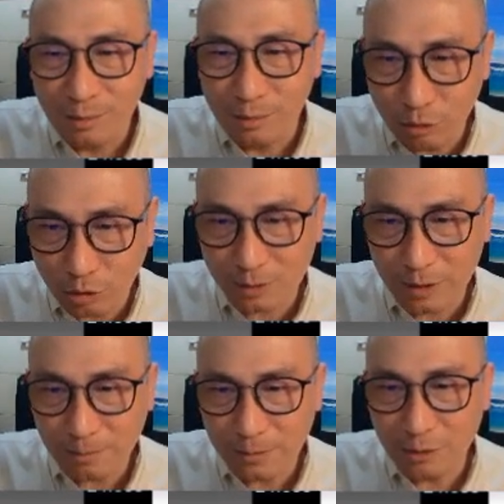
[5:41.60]
blue chip
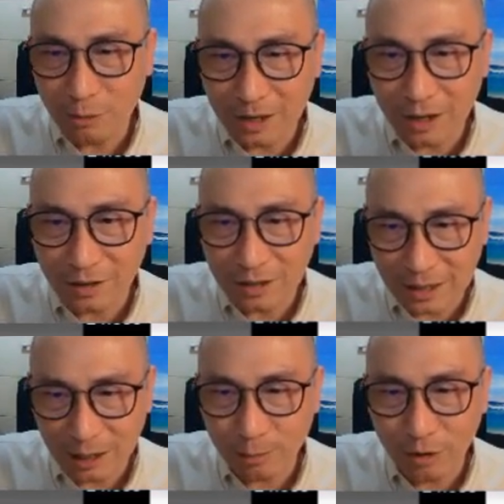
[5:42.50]
company right now in
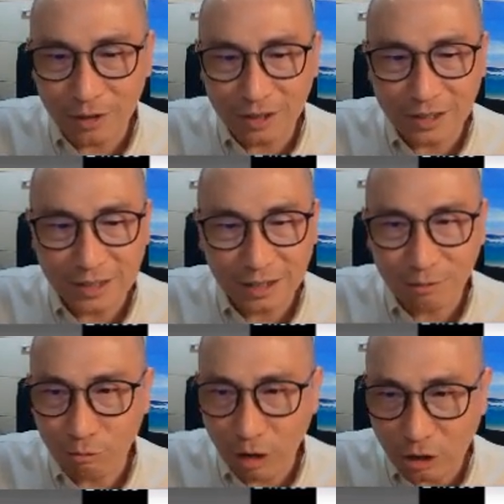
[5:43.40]
Singapore here is at a
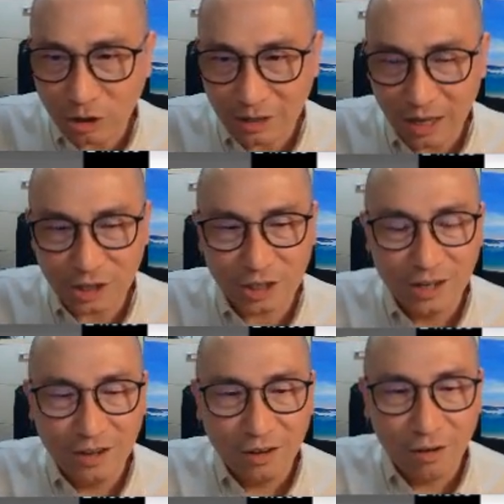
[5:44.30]
range stage
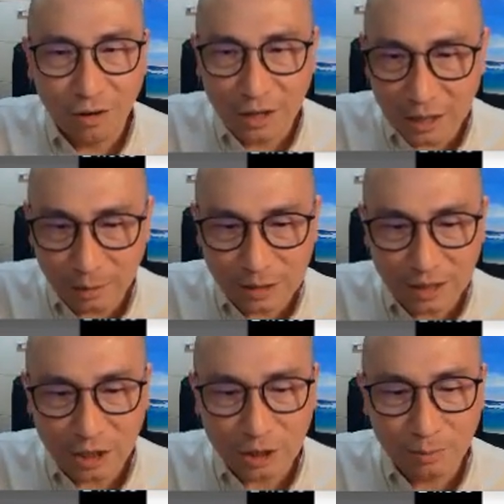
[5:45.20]
or income
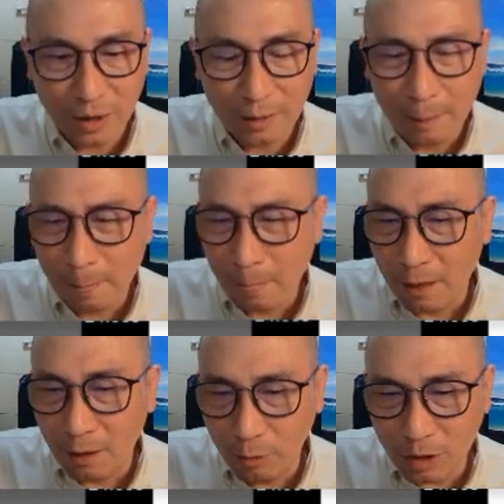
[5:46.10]
stage, but
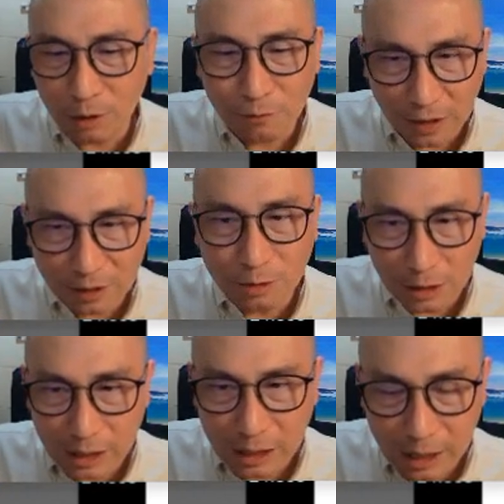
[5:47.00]
we got to fine
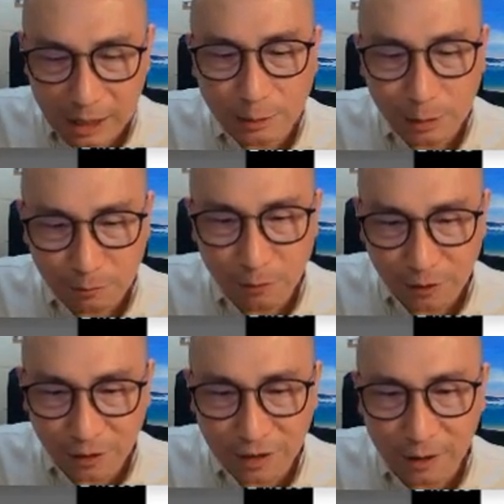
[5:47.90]
tune a little bit
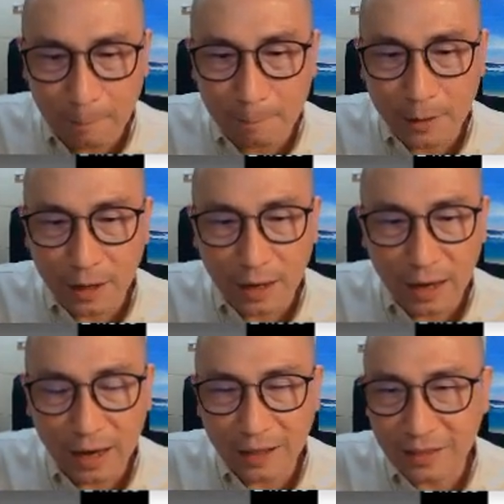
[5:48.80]
further here.
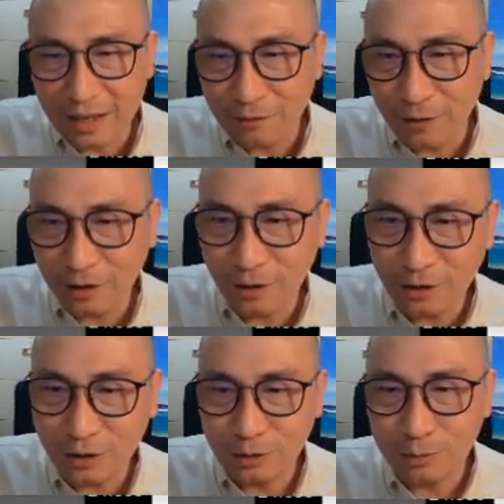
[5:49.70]
And if I'm
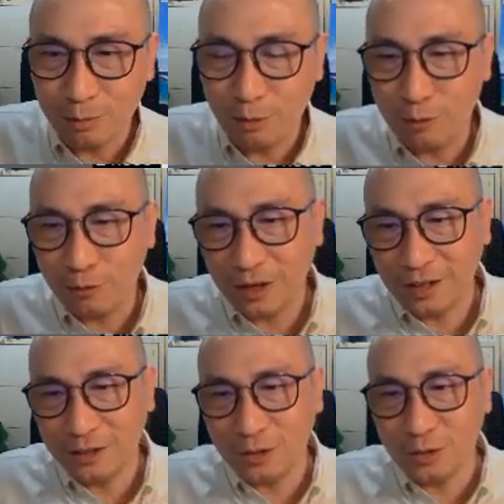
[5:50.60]
going to move
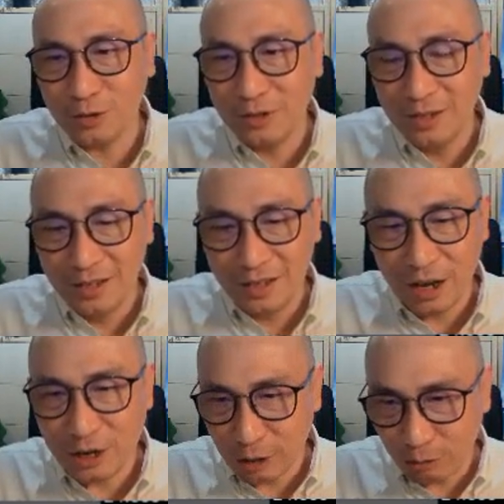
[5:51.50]
into a
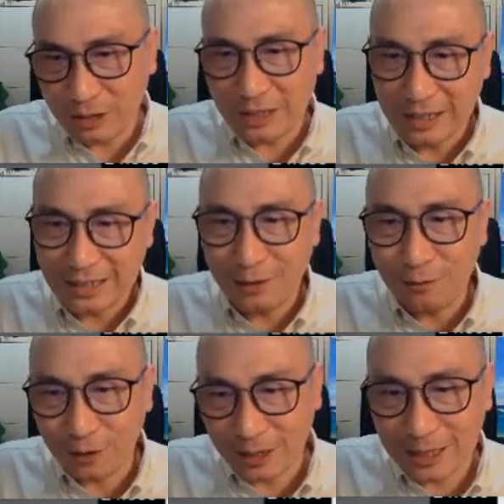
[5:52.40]
new season
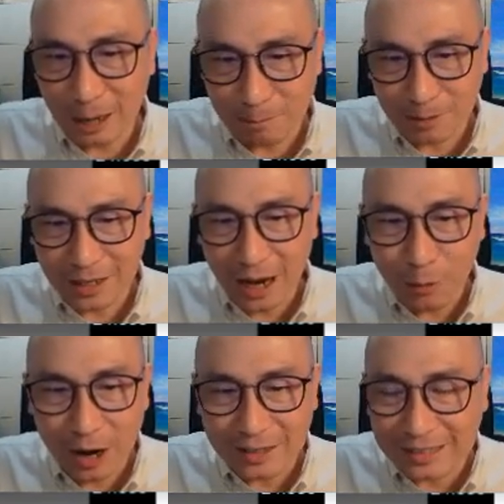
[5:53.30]
for this company, I
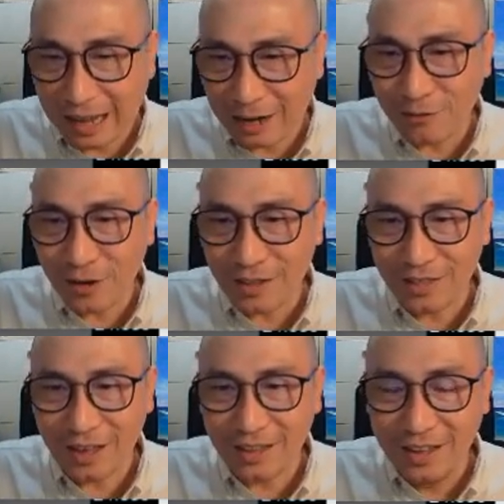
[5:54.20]
will identify
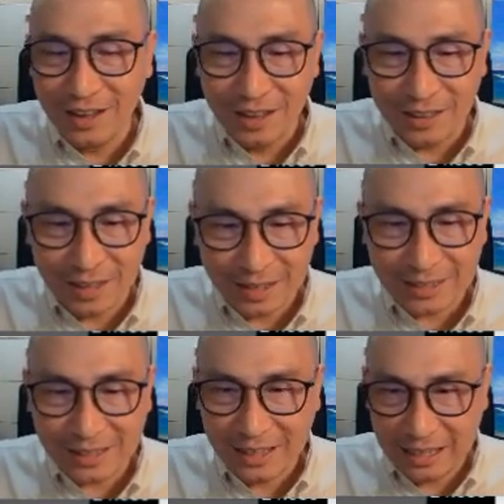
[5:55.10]
that
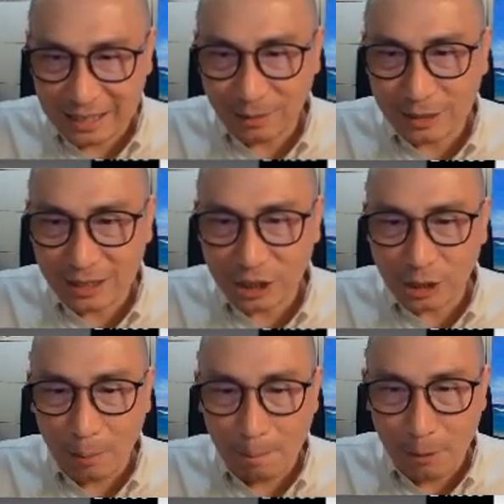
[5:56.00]
this income stage,
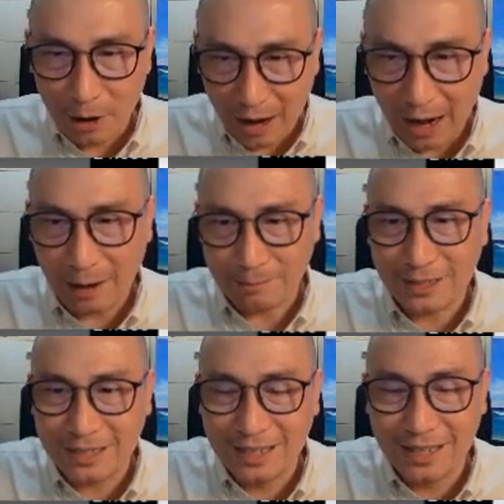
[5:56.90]

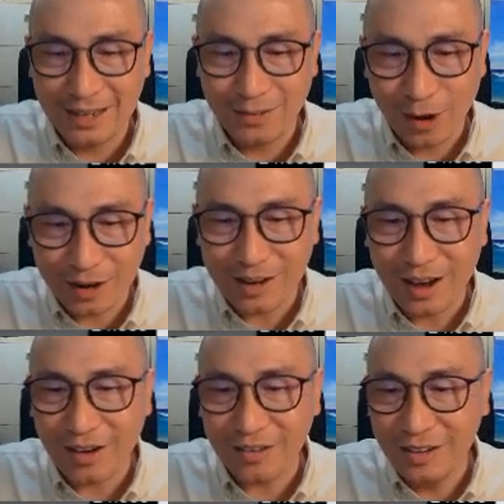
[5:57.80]
perhaps right
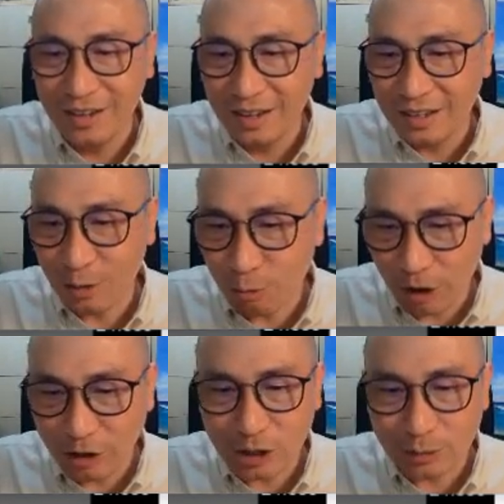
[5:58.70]
now, the
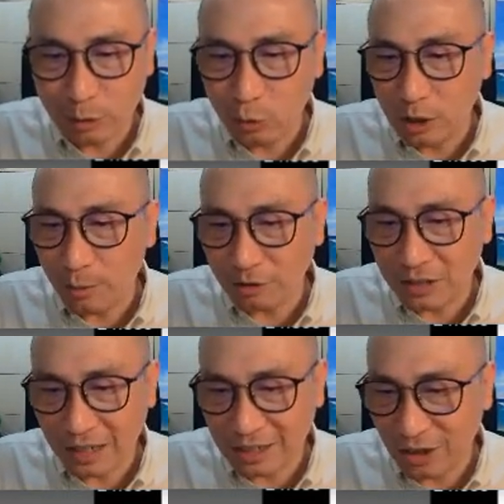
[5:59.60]
range is between about
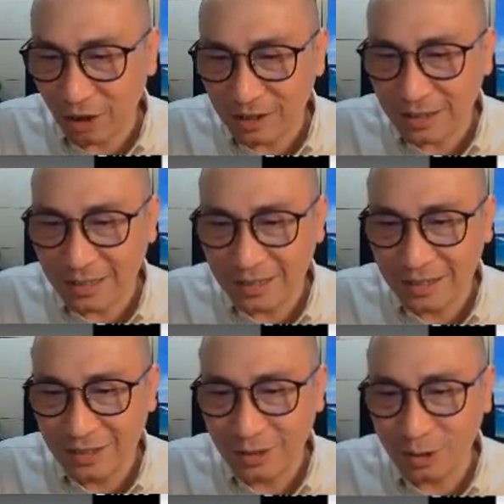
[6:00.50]
$6
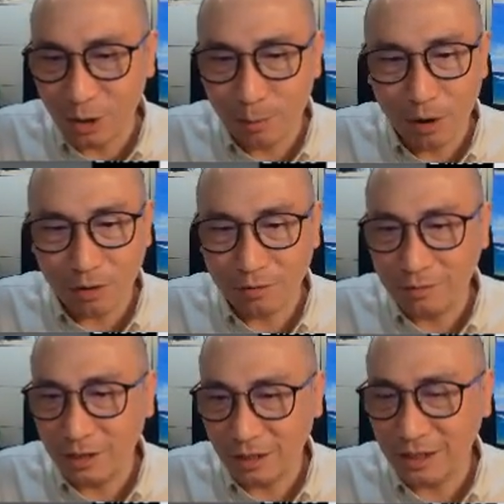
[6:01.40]
to about
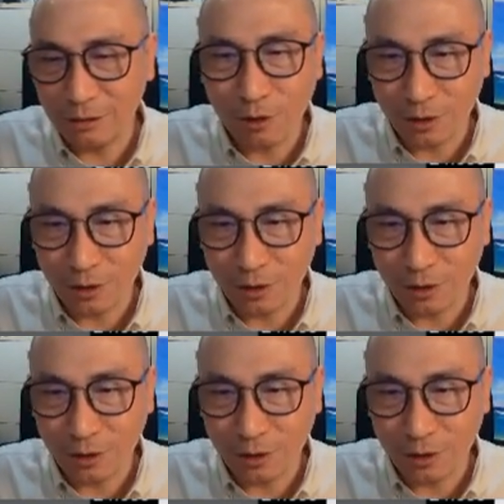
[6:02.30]
$13,